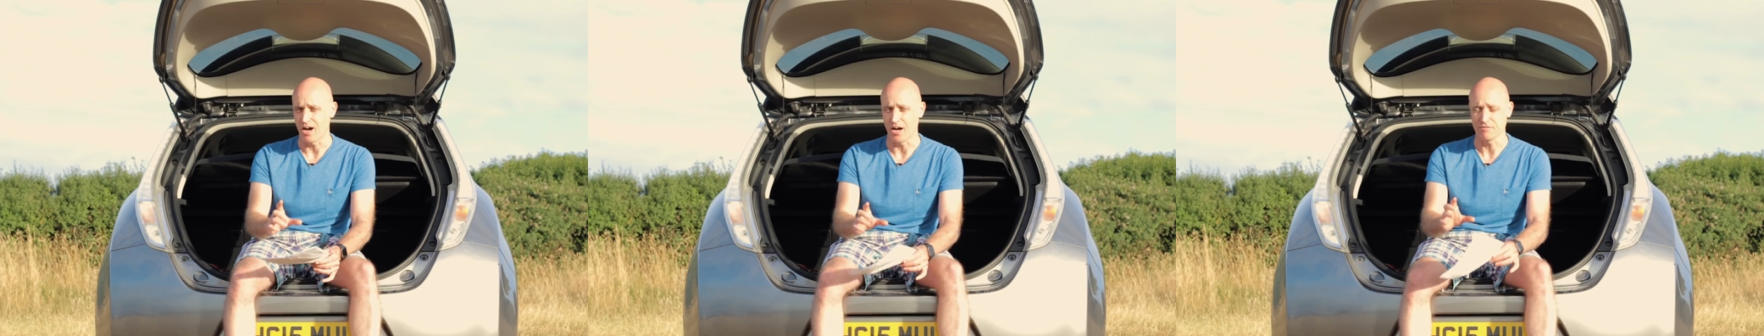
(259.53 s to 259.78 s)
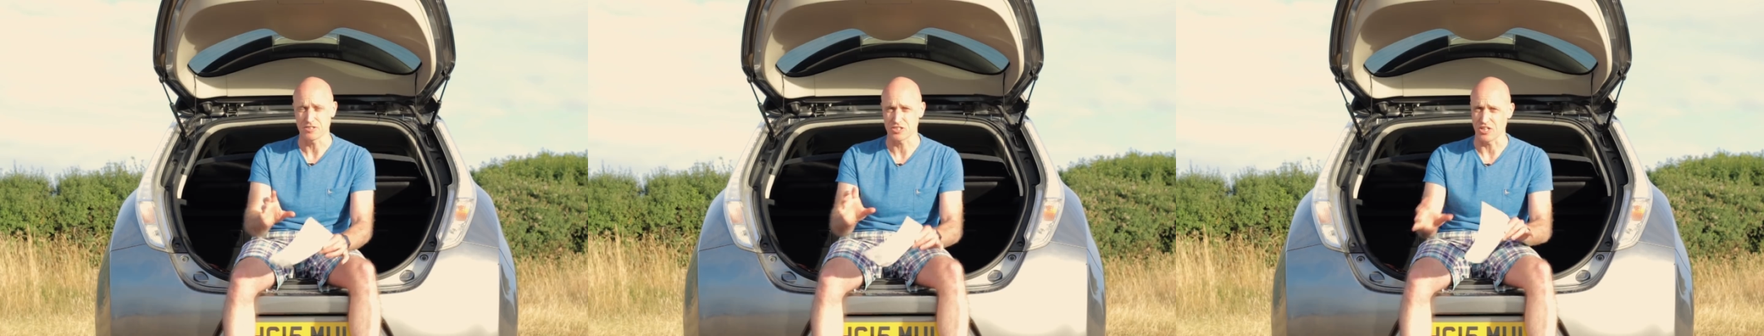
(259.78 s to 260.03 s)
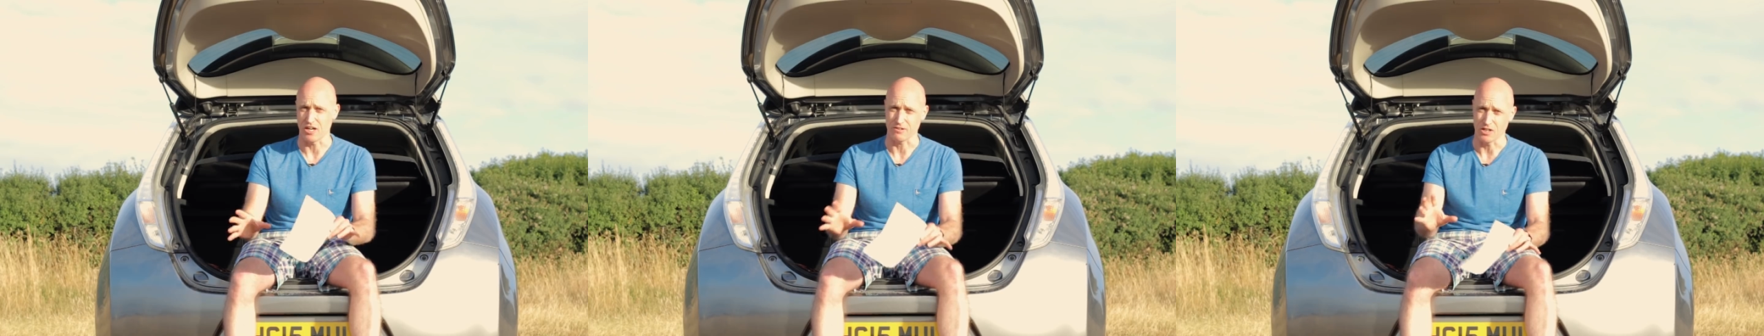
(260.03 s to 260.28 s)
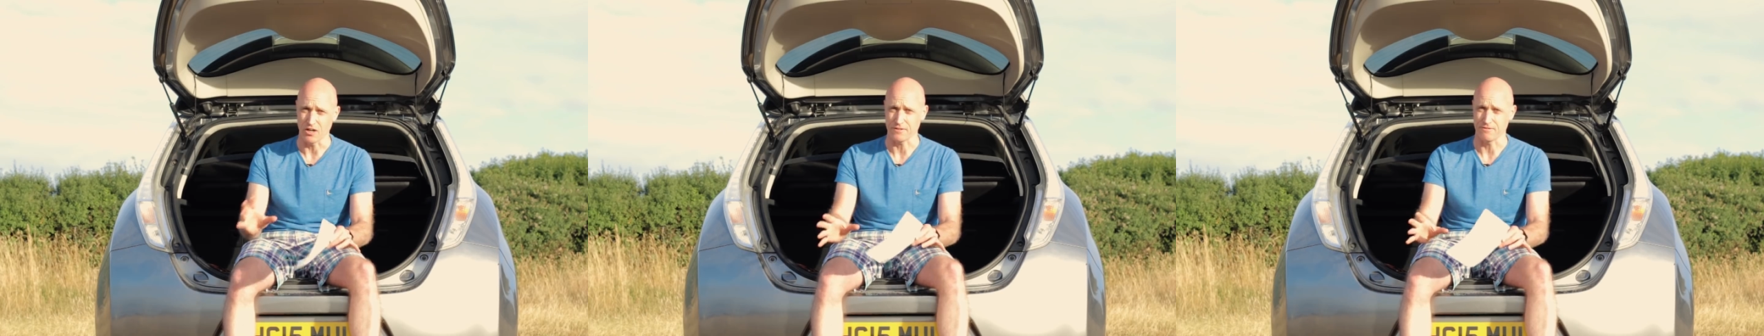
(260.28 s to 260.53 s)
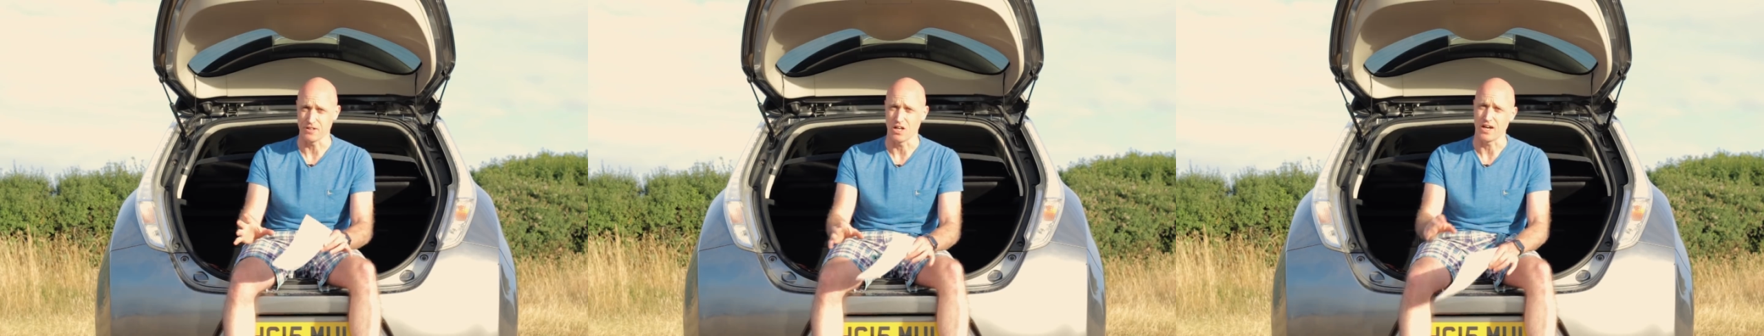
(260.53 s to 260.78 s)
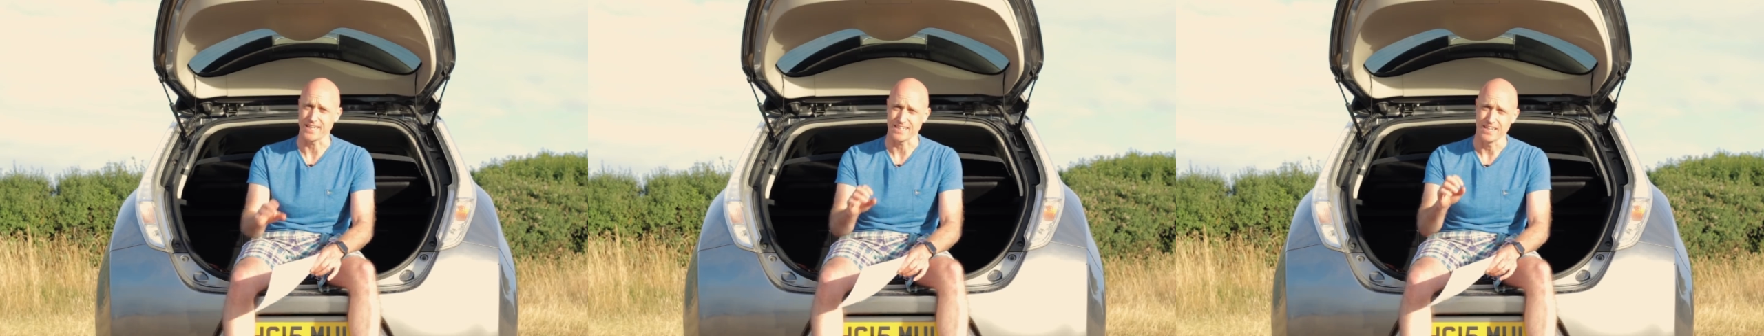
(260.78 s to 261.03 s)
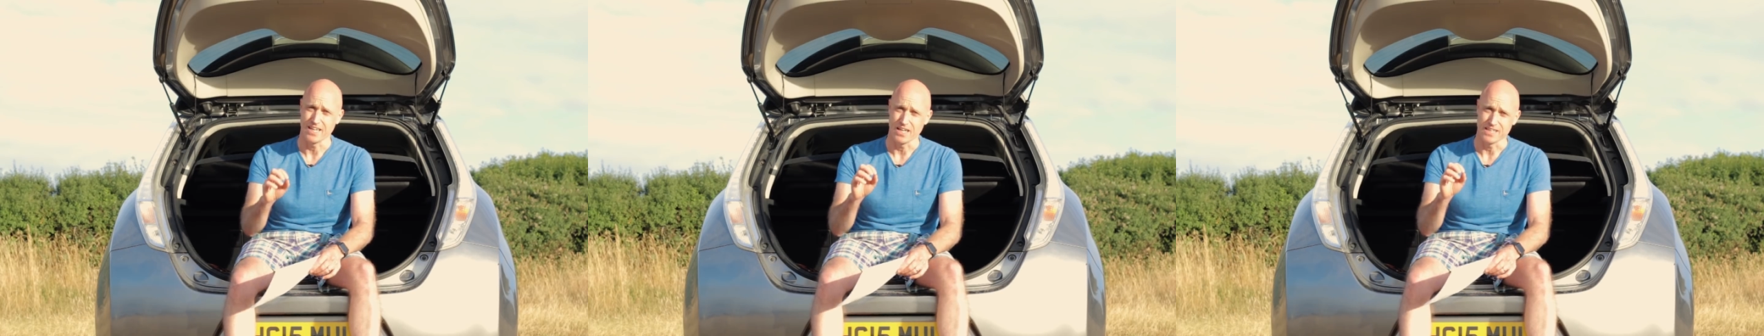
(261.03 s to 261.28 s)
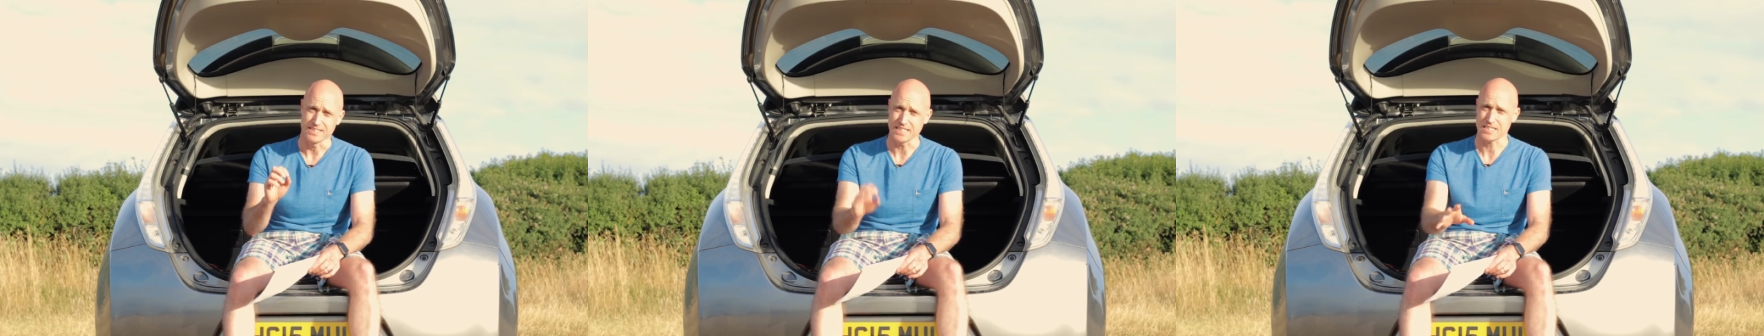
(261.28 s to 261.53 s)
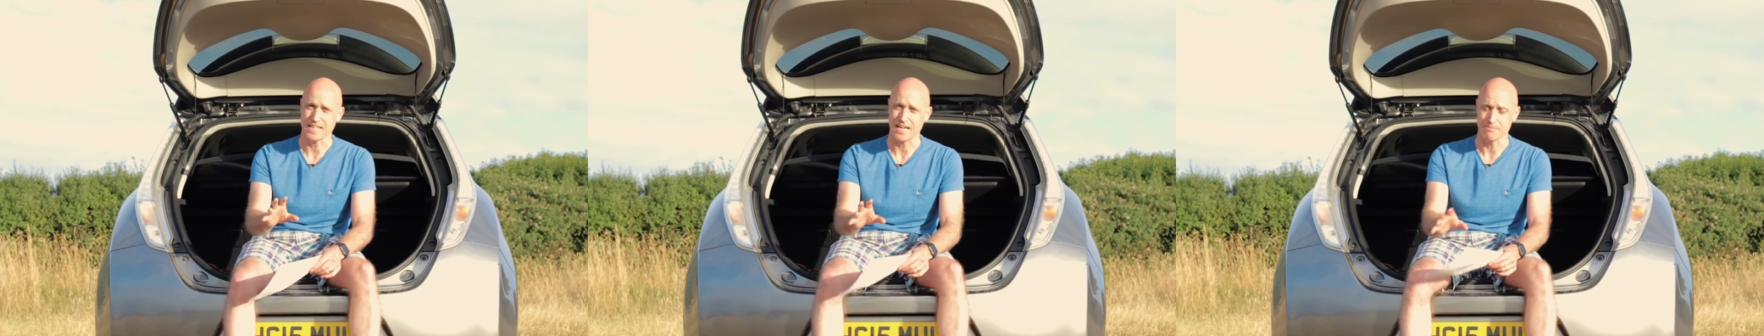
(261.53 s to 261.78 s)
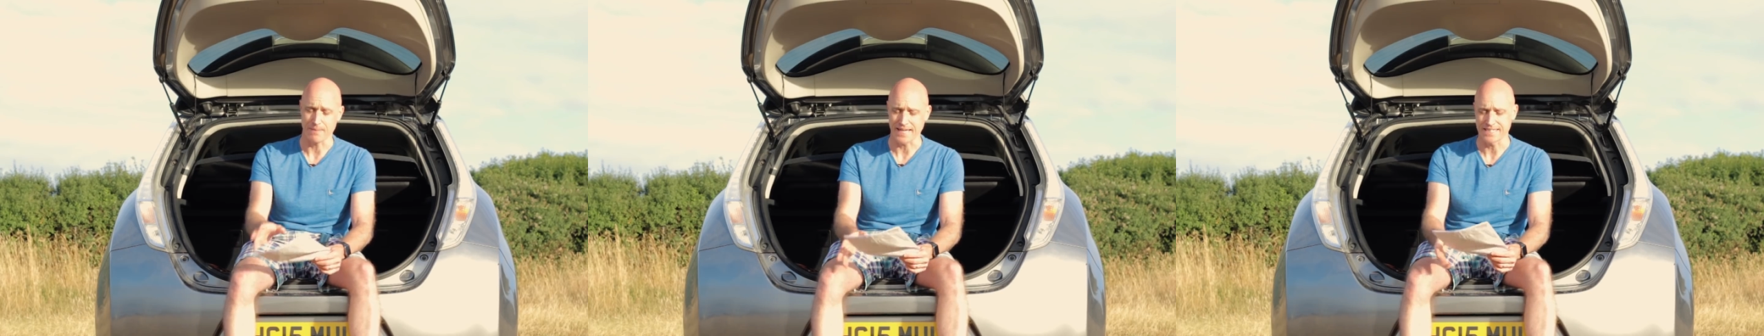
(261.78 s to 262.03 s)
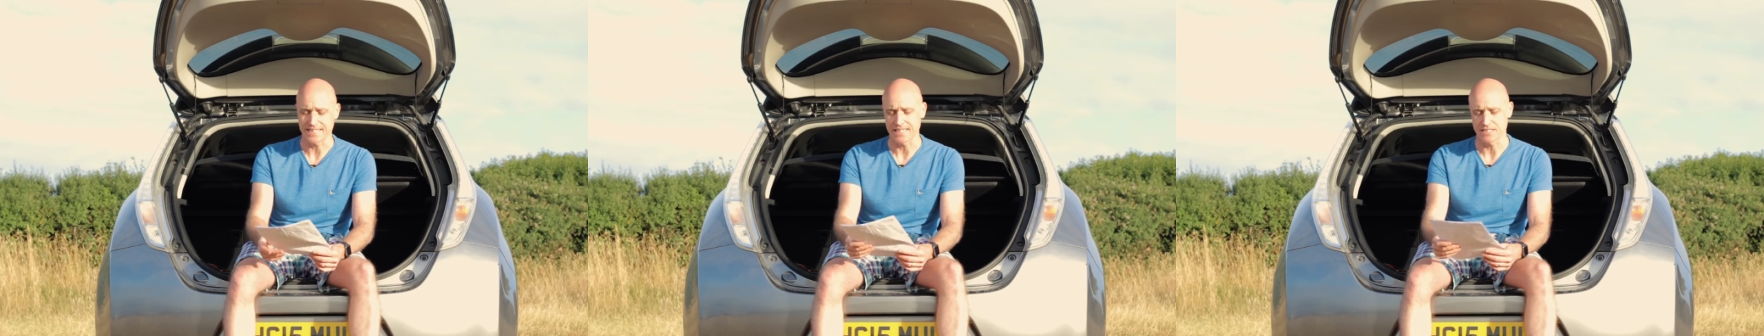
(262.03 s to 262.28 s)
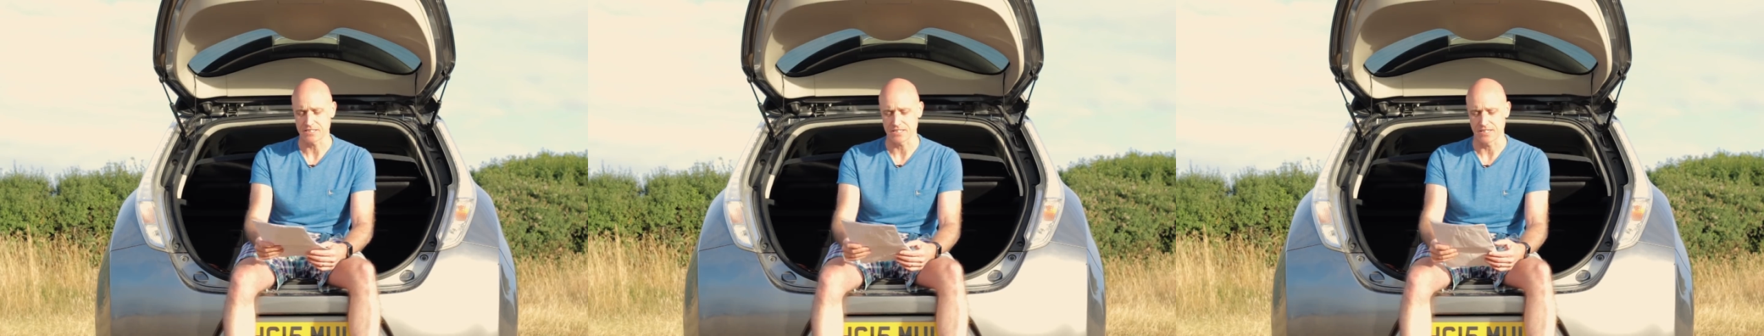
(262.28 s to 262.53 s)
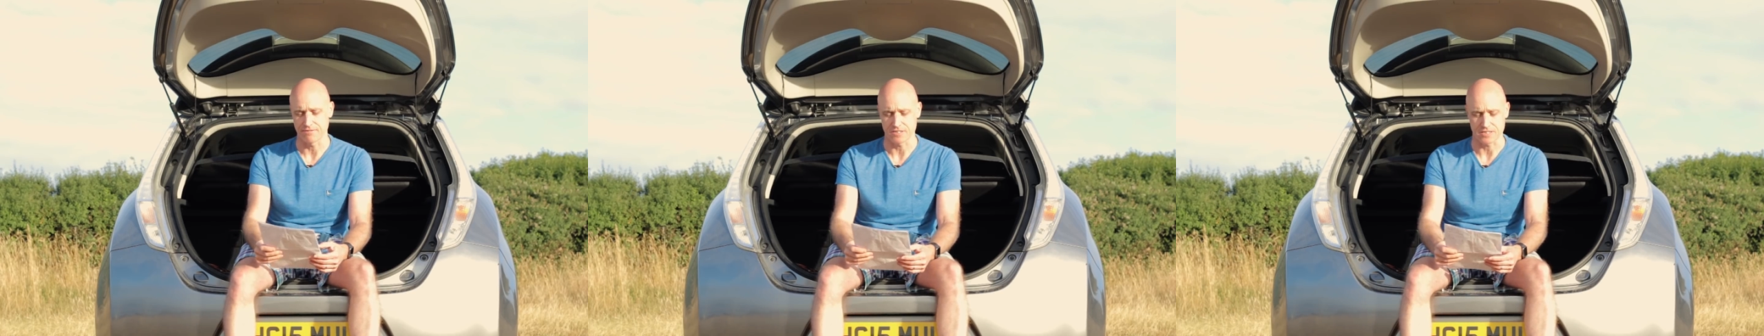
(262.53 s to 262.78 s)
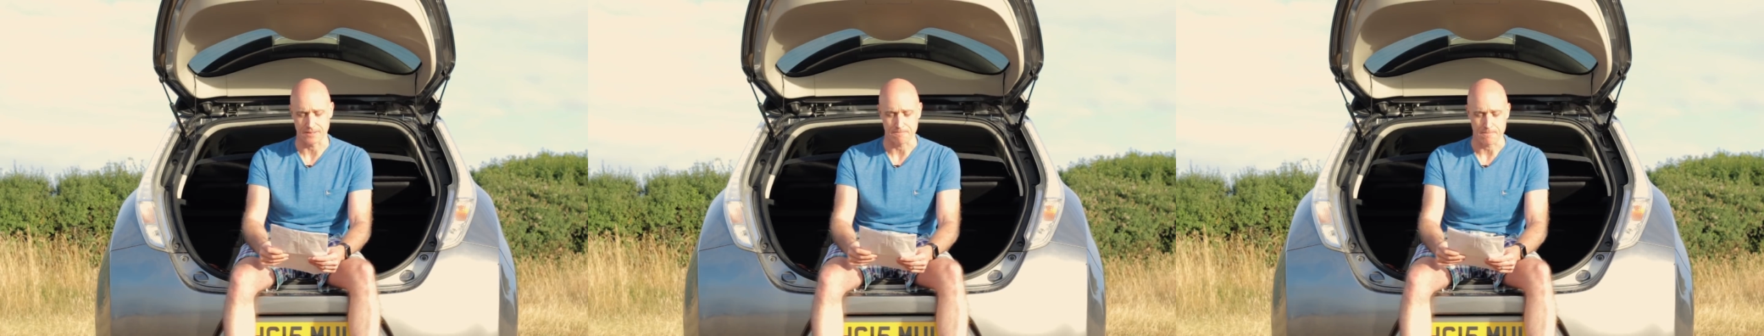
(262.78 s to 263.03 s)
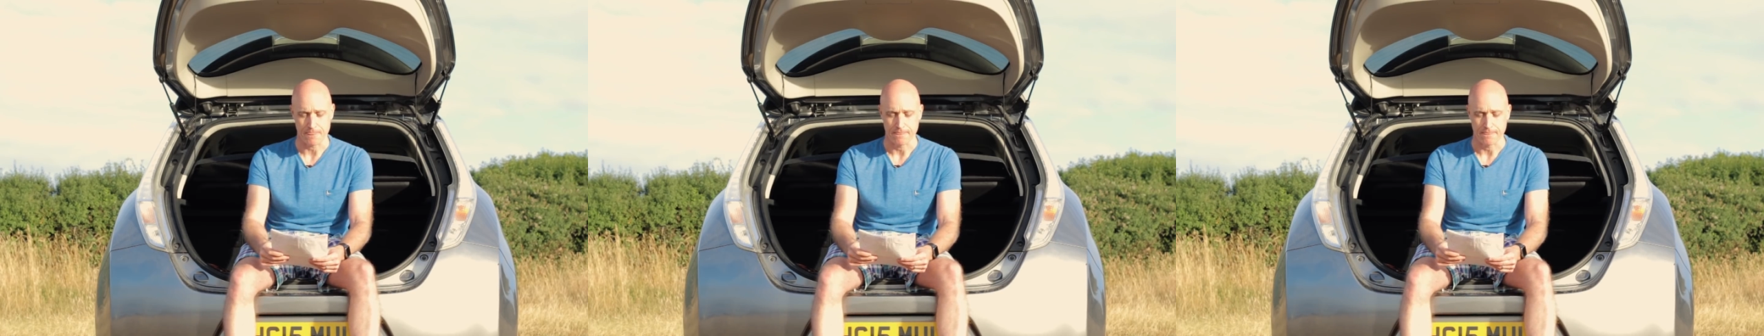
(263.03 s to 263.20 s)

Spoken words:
I've stuck like for like Nissan main dealer servicing.